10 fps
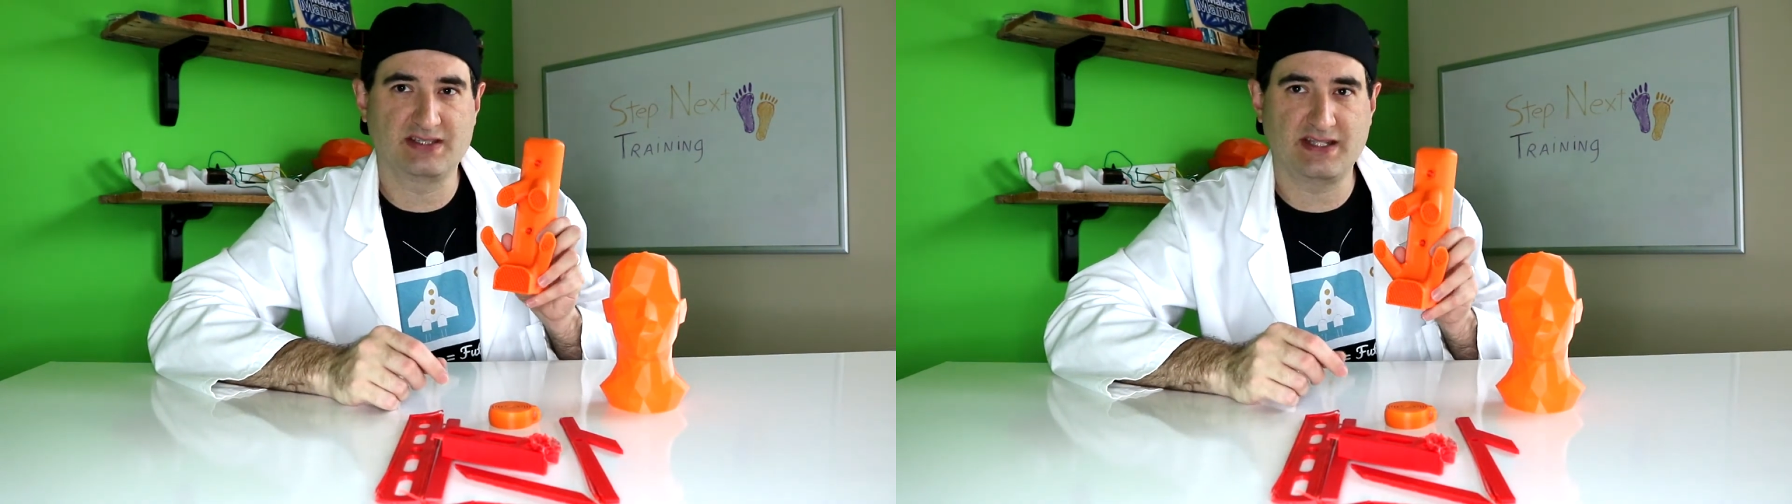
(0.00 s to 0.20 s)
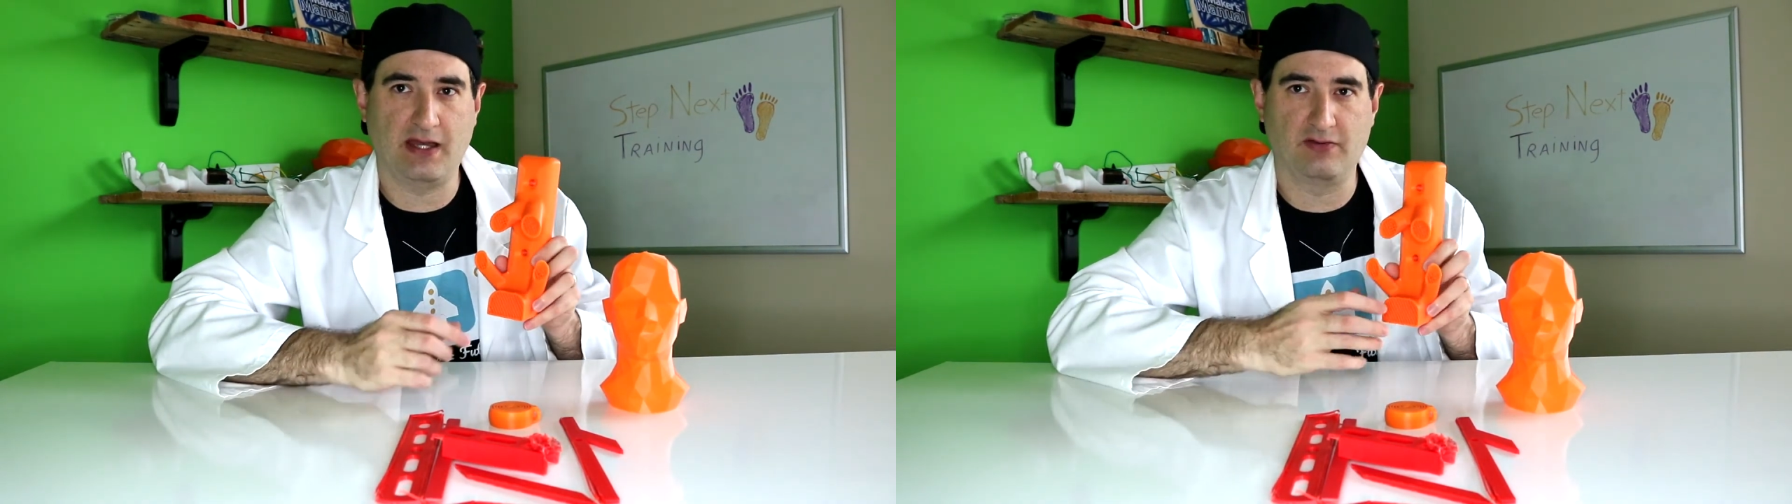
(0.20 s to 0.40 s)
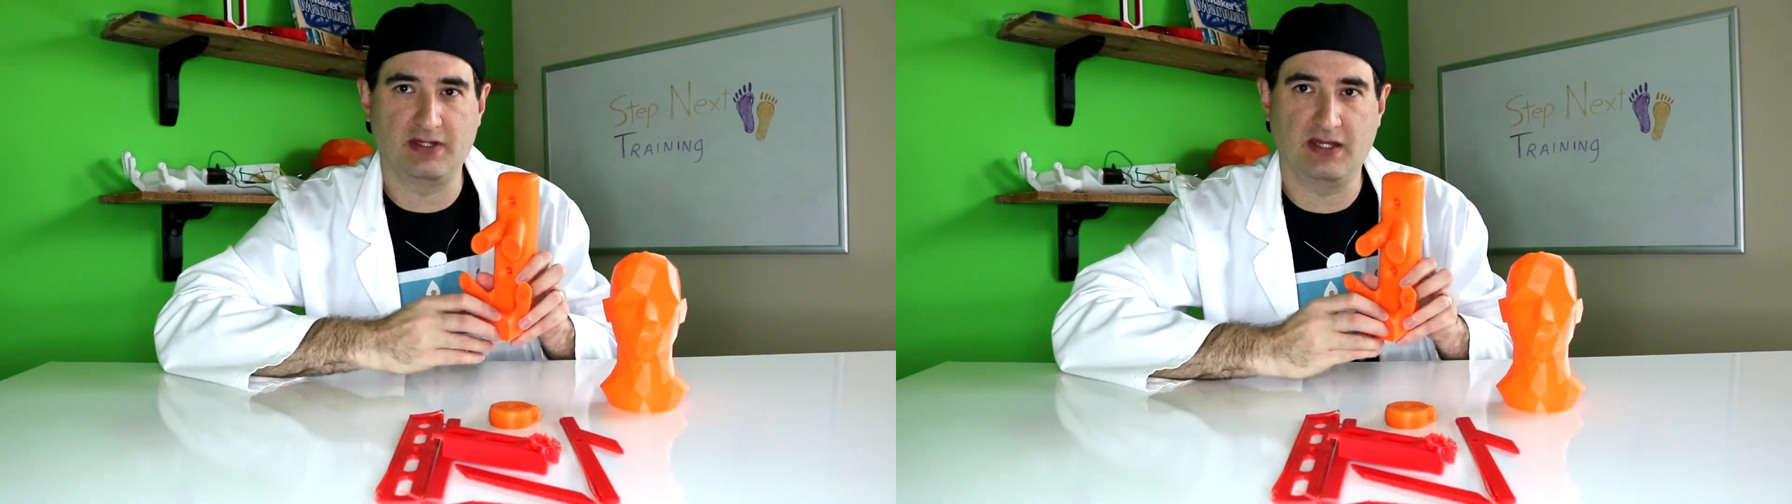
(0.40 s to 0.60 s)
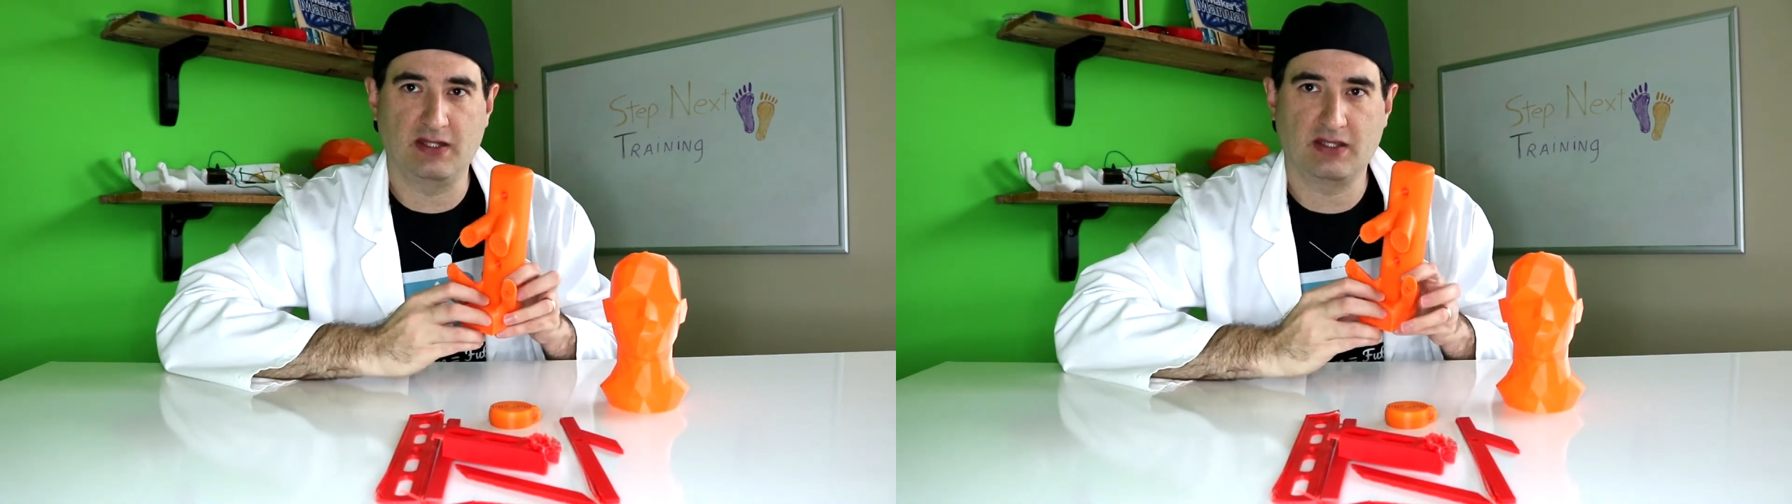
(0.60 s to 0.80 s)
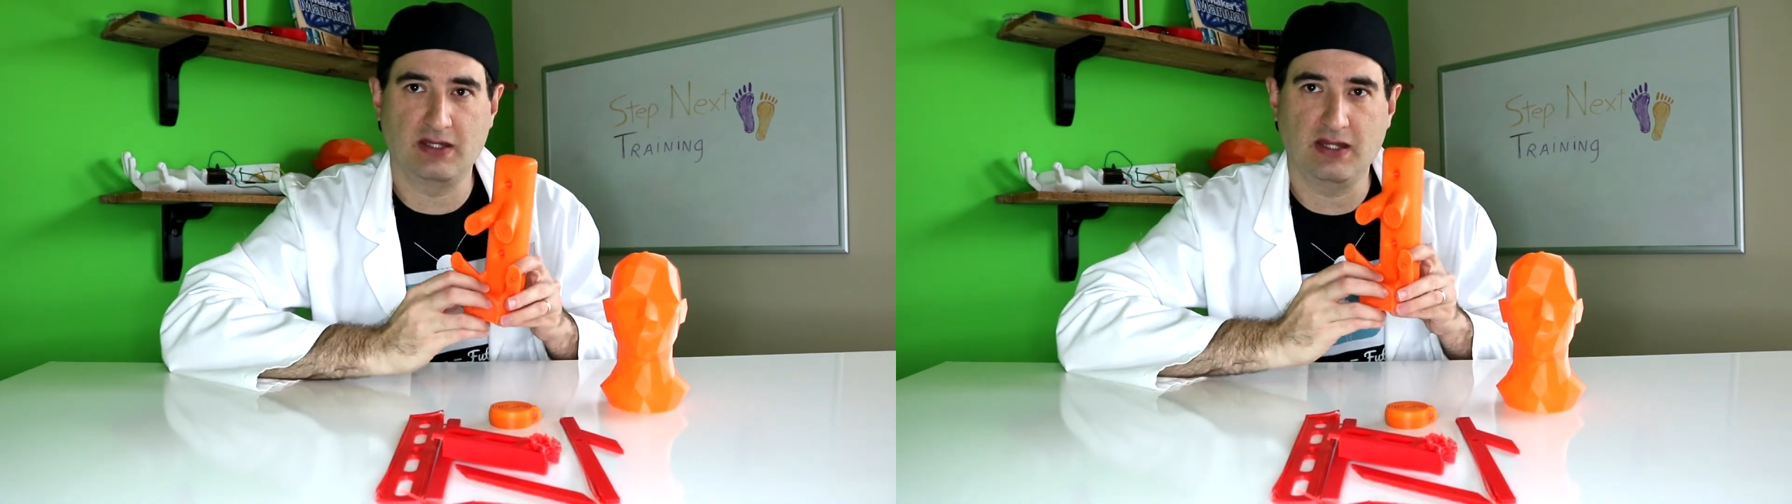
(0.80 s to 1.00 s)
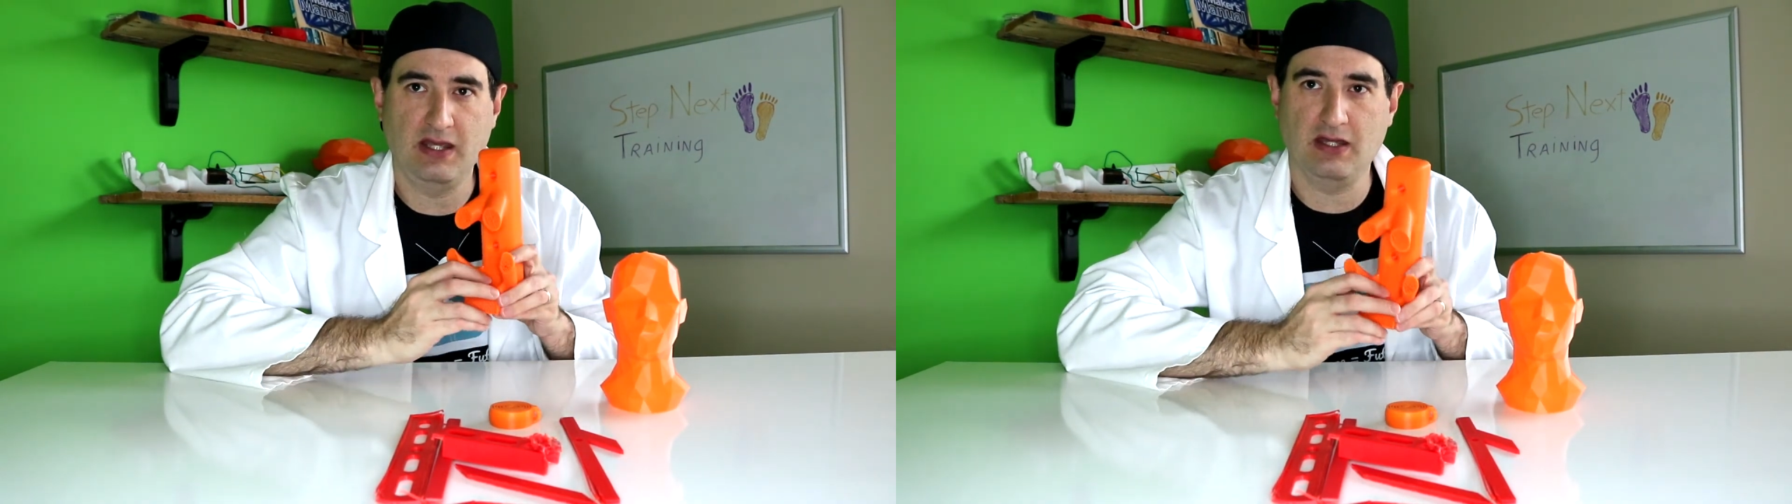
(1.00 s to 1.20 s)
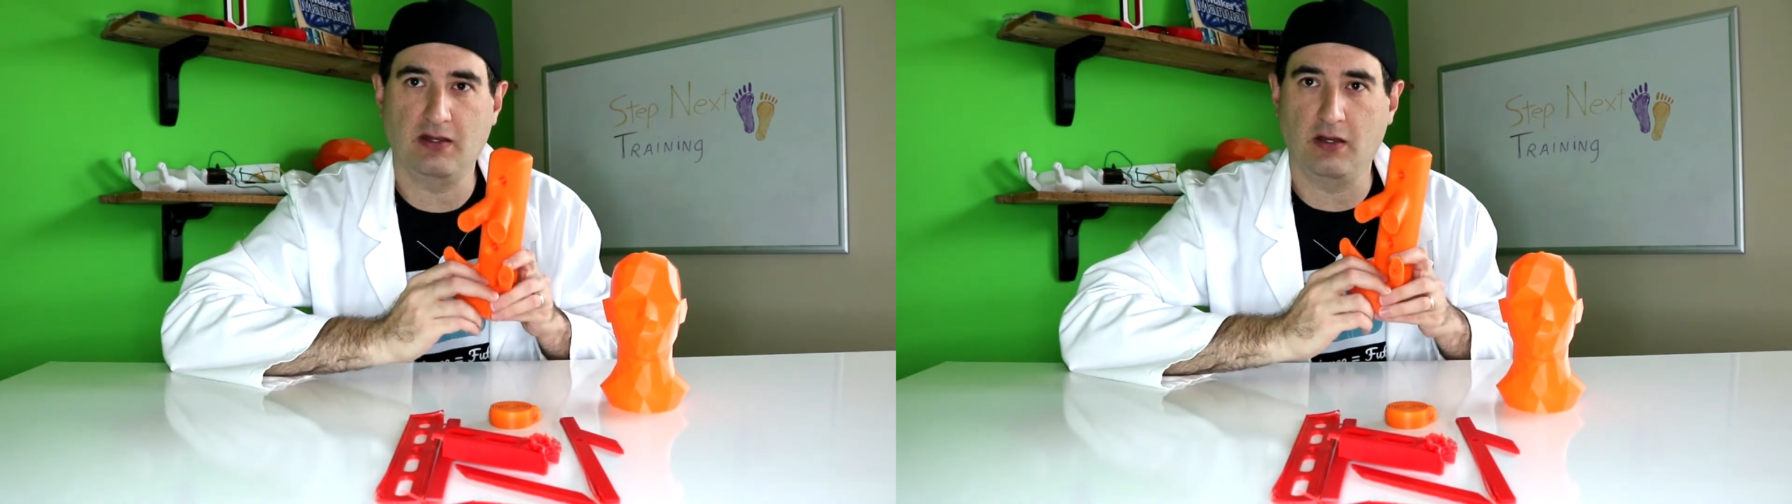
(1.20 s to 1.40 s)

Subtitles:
sound that it can hit